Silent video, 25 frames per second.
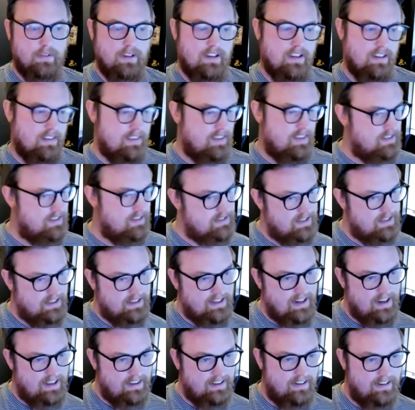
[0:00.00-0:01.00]
Get this
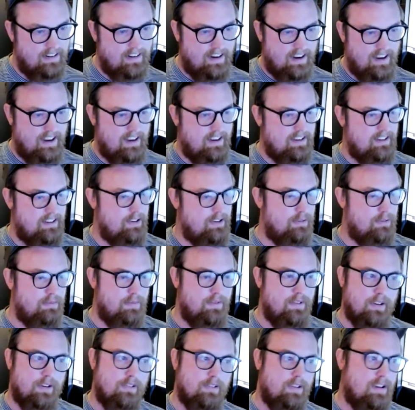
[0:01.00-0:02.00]
together and you'll
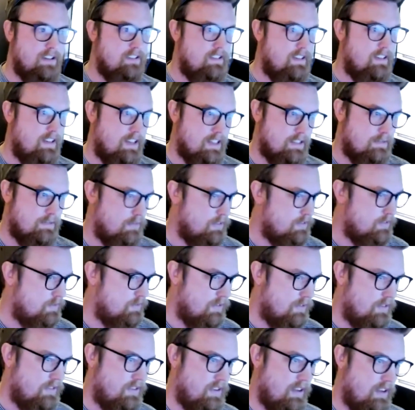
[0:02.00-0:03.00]
be a crazy customer,
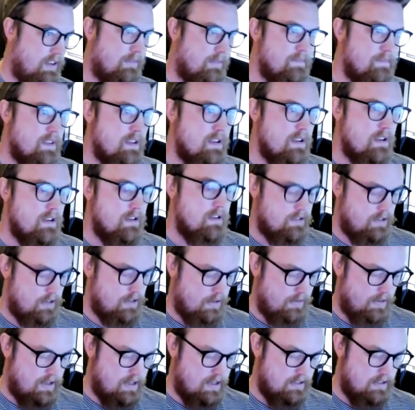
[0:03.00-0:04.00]
sort of thing.
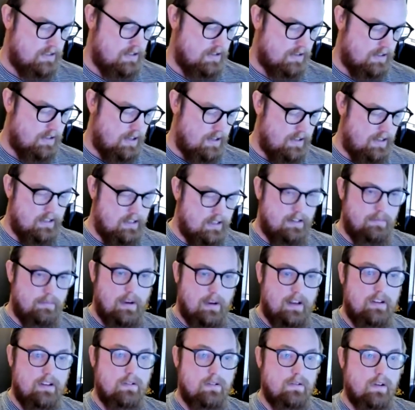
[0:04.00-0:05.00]
So is your
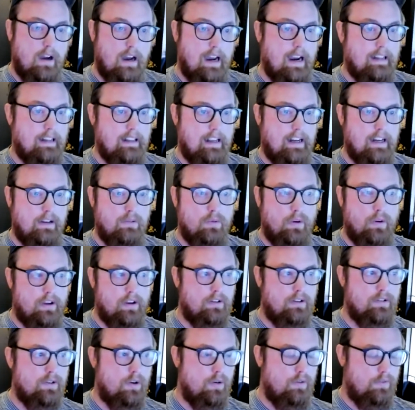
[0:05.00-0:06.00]
menu highlighting what
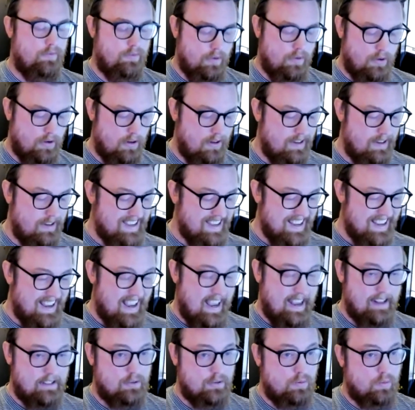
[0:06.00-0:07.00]
you're known for,
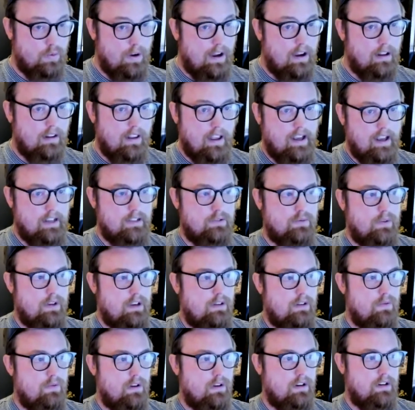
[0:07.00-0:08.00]
as well as
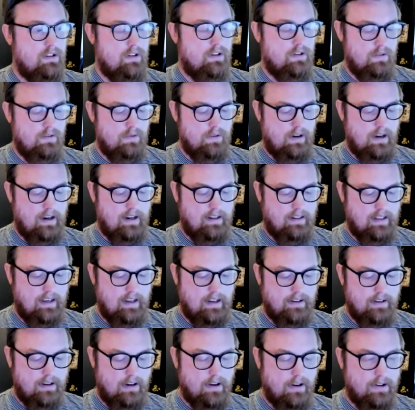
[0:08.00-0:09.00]
what you want to
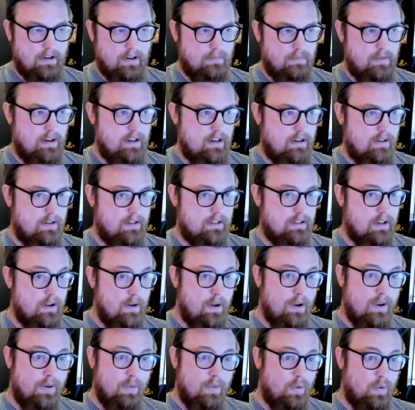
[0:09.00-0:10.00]
highlight on your menu is
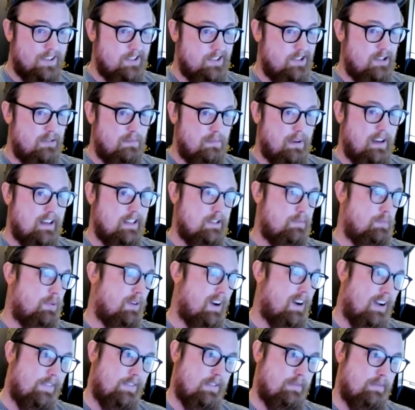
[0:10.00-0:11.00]
what's your biggest
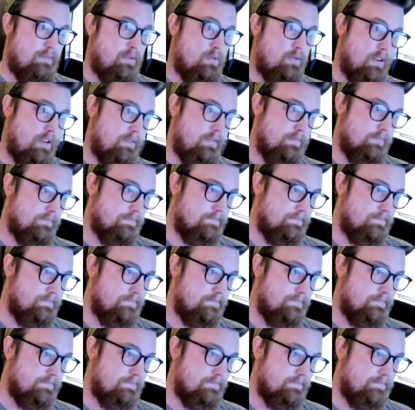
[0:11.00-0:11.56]
profit point?